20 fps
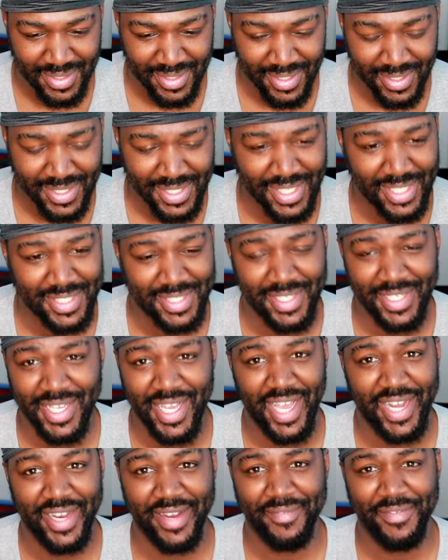Okay, so you
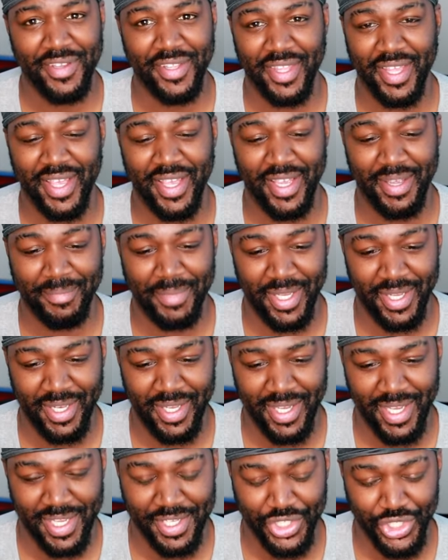got everything, man.
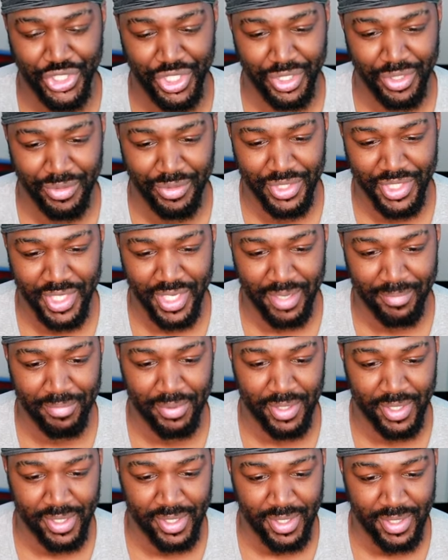You got shields, you got
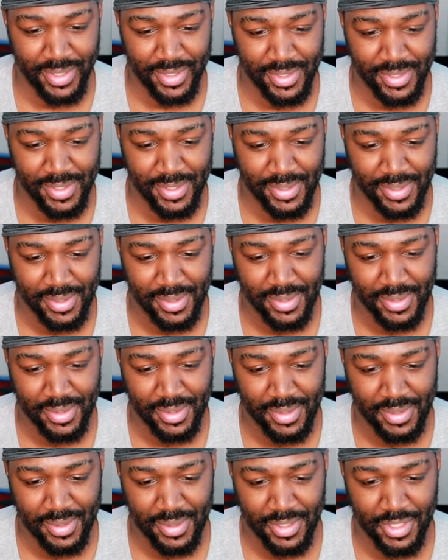
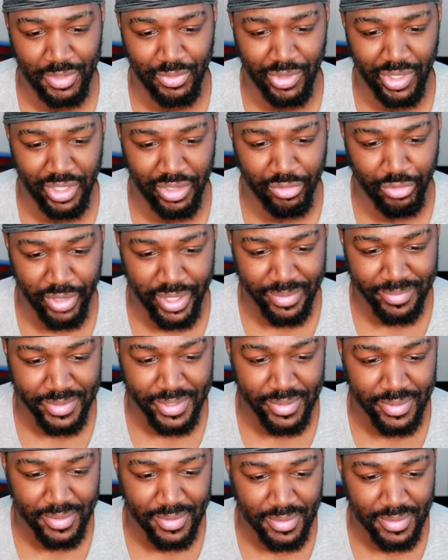blades. He's well equipped.